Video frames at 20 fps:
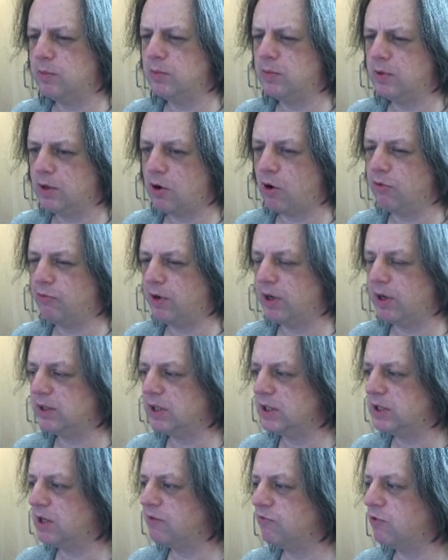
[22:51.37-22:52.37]
Conrad
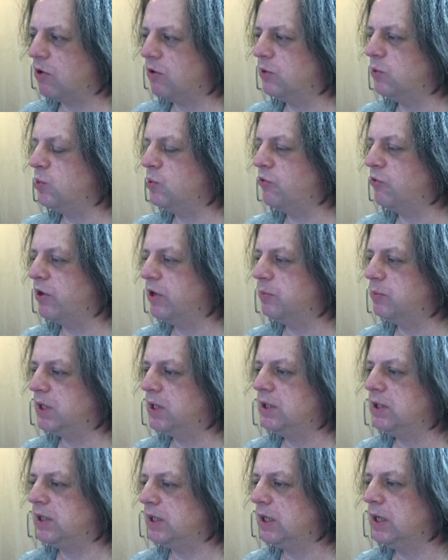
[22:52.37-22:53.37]
thinks I've got no
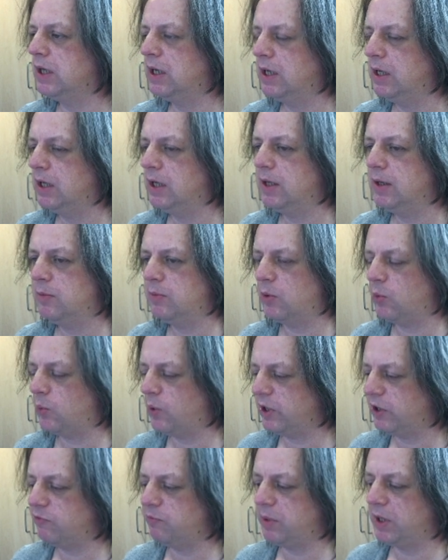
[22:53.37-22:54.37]
credibility, but
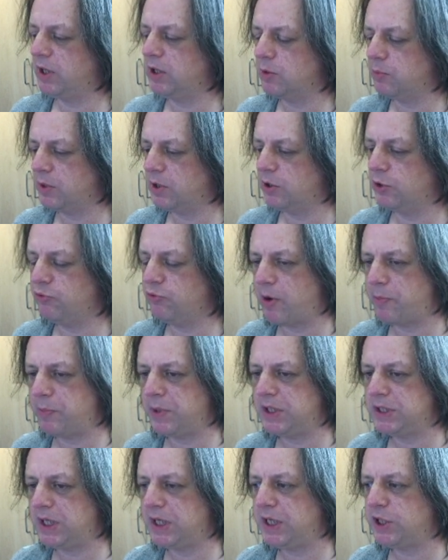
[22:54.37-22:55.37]
when you've built up a good
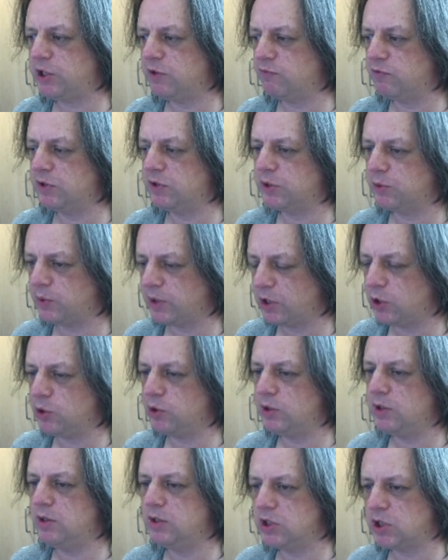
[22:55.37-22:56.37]
reputation for doing
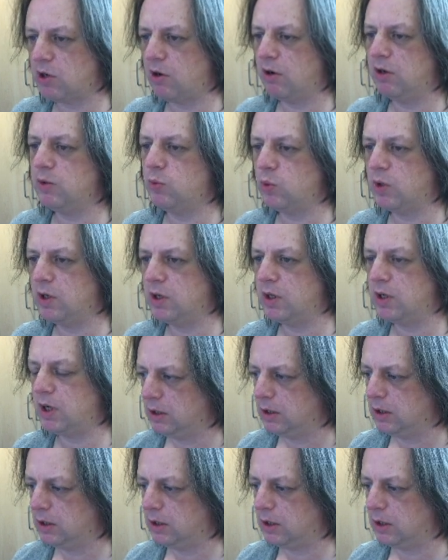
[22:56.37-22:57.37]
good solid work,
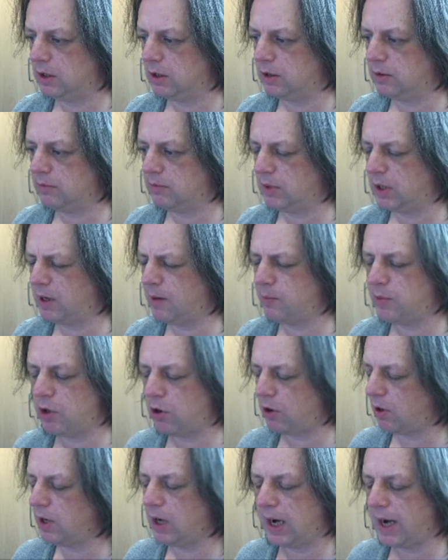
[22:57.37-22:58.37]
and I'm
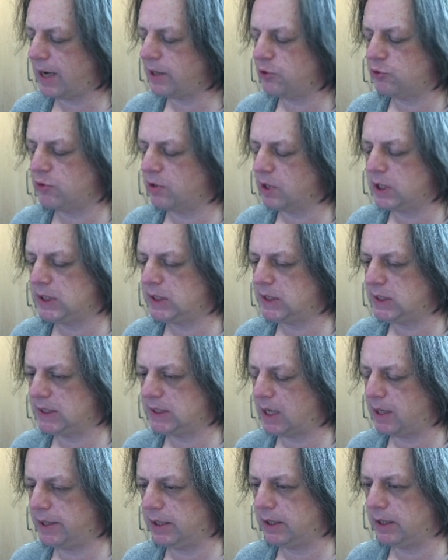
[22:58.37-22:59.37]
not an electronics
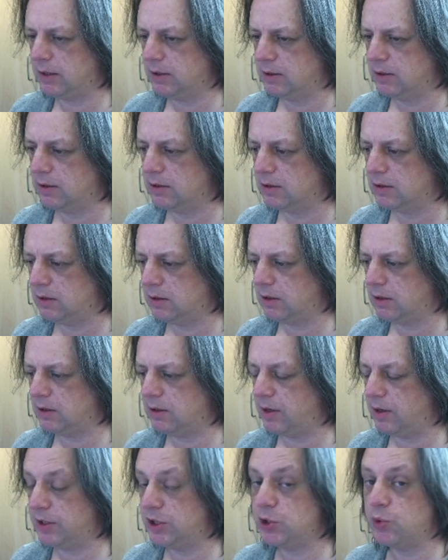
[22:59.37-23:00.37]
designer,
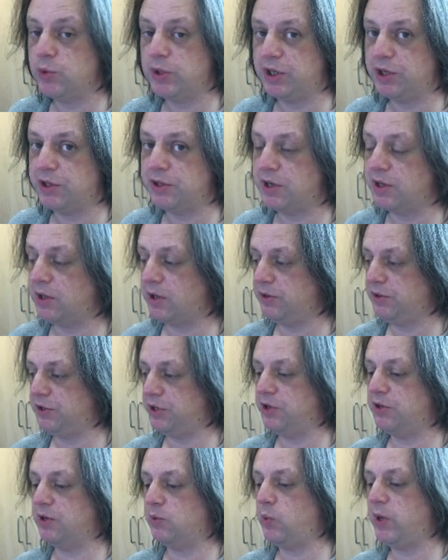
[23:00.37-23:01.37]
it's only
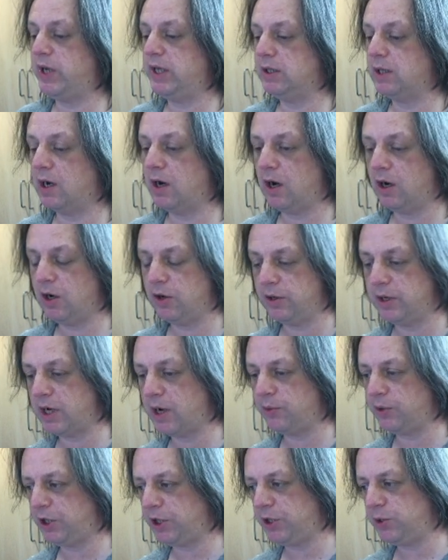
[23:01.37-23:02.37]
the other week that I learned
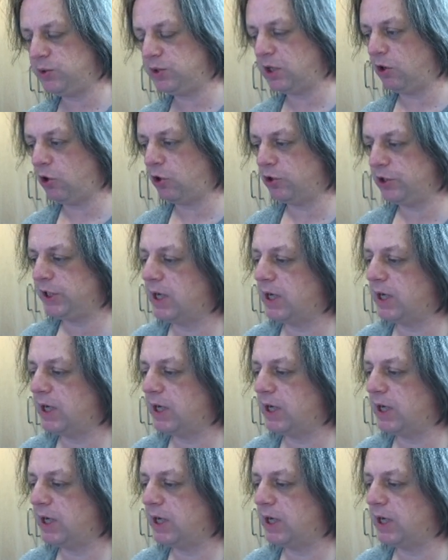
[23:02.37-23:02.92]
how to use a logic